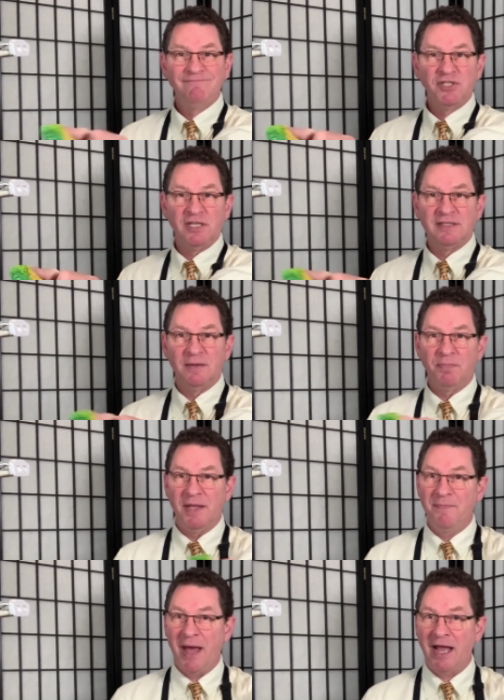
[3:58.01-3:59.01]
just
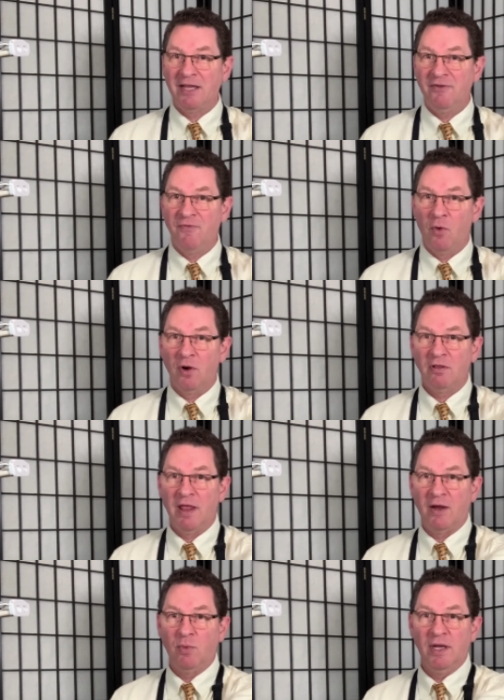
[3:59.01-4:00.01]
simply back and forth
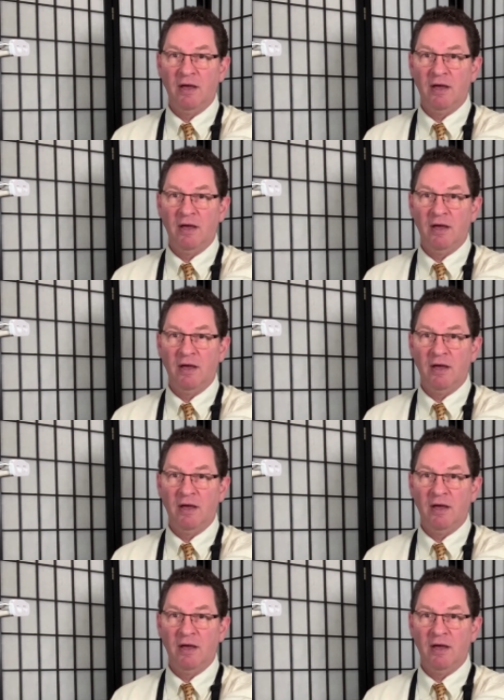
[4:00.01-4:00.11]
like we